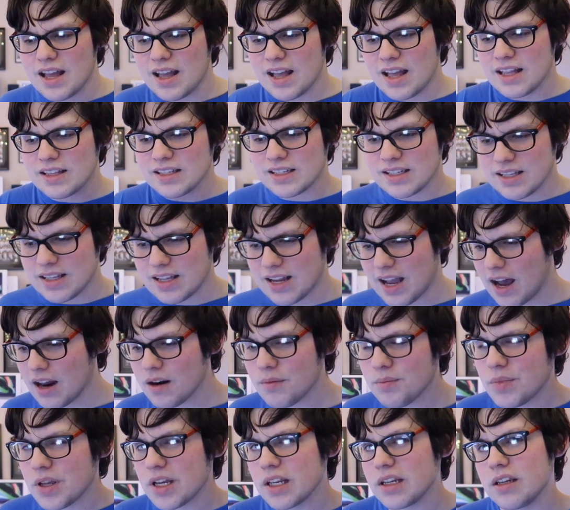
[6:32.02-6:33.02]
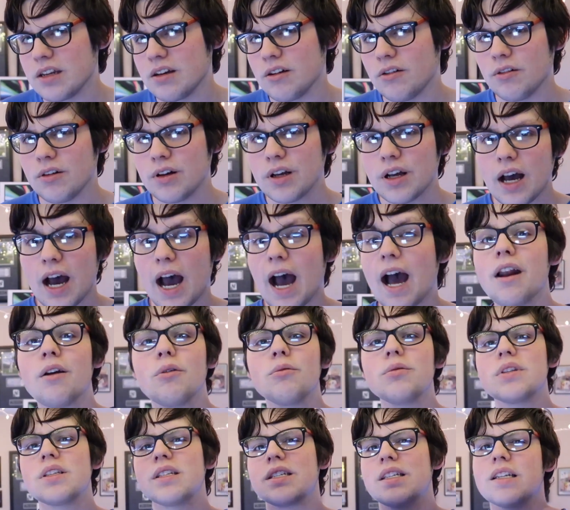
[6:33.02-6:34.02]
It's not a big deal. I
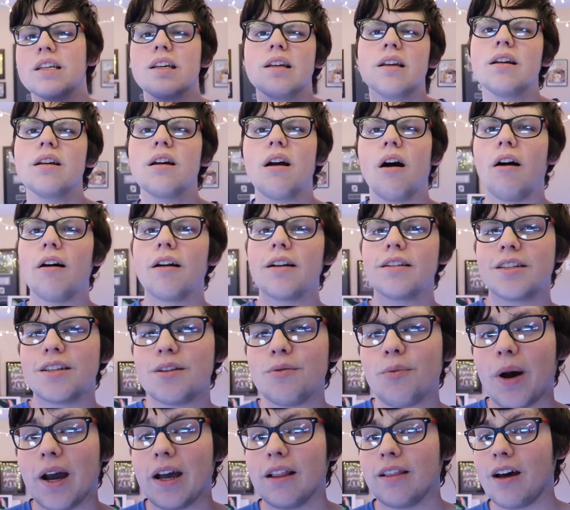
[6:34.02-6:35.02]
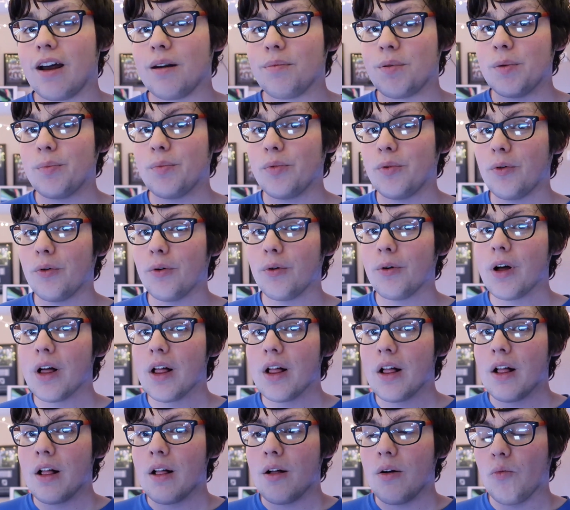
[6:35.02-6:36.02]
don't see, honestly, why a lot of people
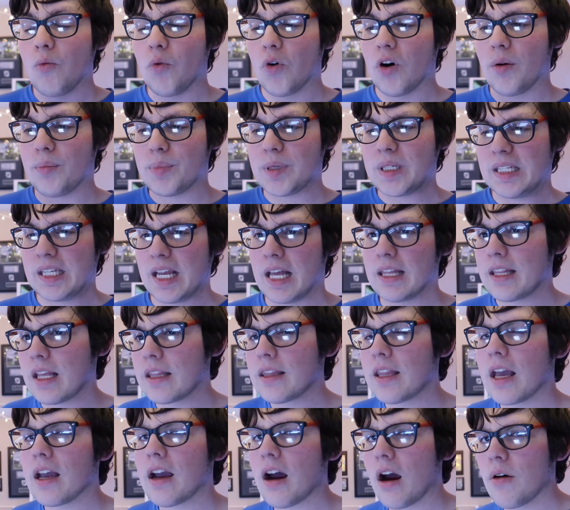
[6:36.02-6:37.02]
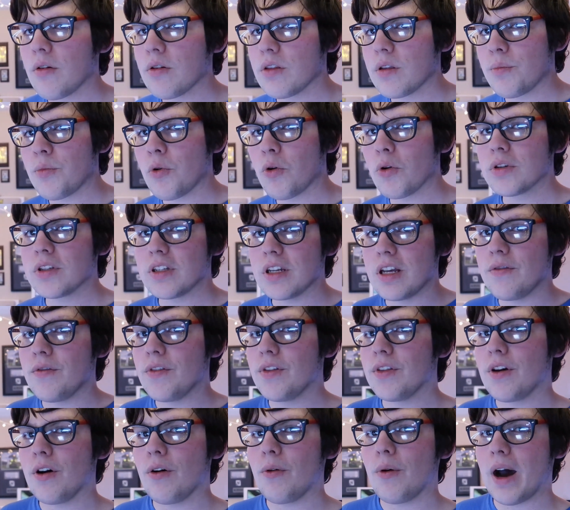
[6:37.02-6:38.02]
were upset that they got rid of the ports,
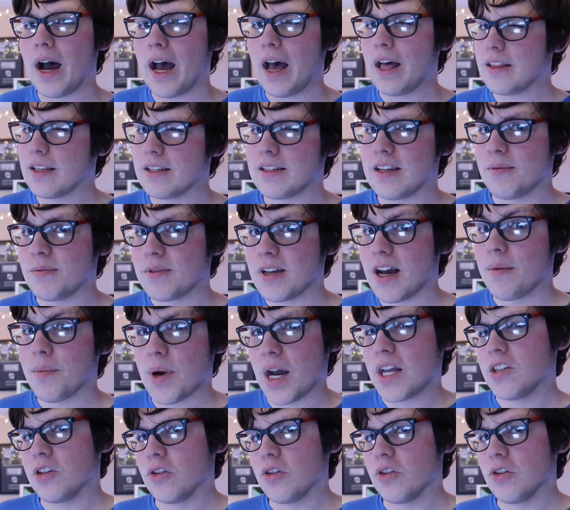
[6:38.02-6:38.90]
even though at the same time I